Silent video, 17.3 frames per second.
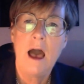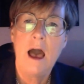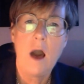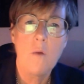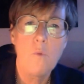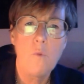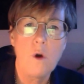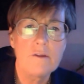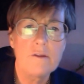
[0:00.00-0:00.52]

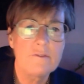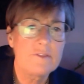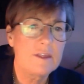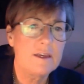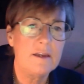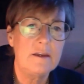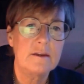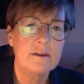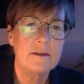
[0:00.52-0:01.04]
And one of
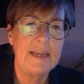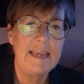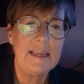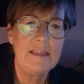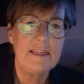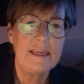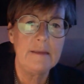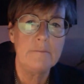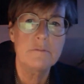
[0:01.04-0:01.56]
the key
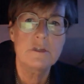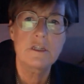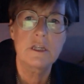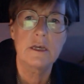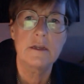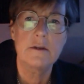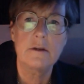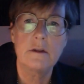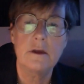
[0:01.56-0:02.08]
themes
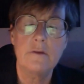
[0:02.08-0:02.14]
that